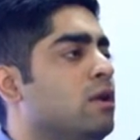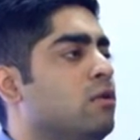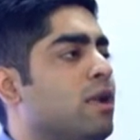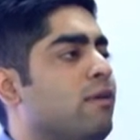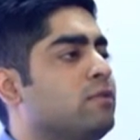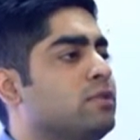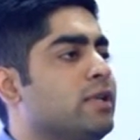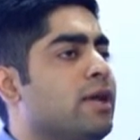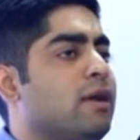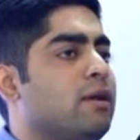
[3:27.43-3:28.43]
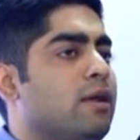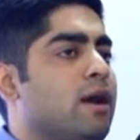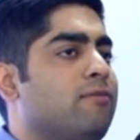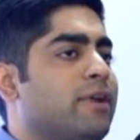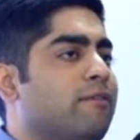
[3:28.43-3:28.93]
you'll have to see that
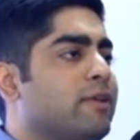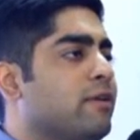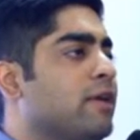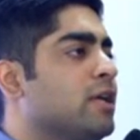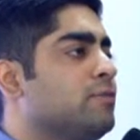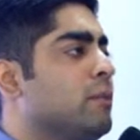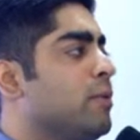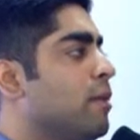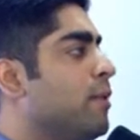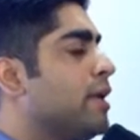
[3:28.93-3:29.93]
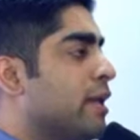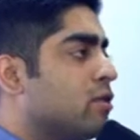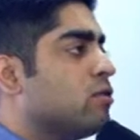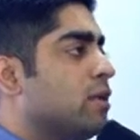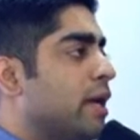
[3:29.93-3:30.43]
after every 3 years, people are maintaining
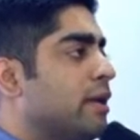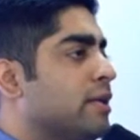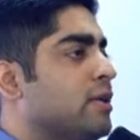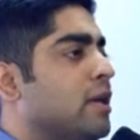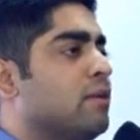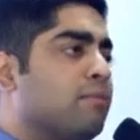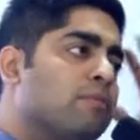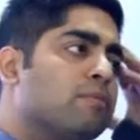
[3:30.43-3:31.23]
the societies and the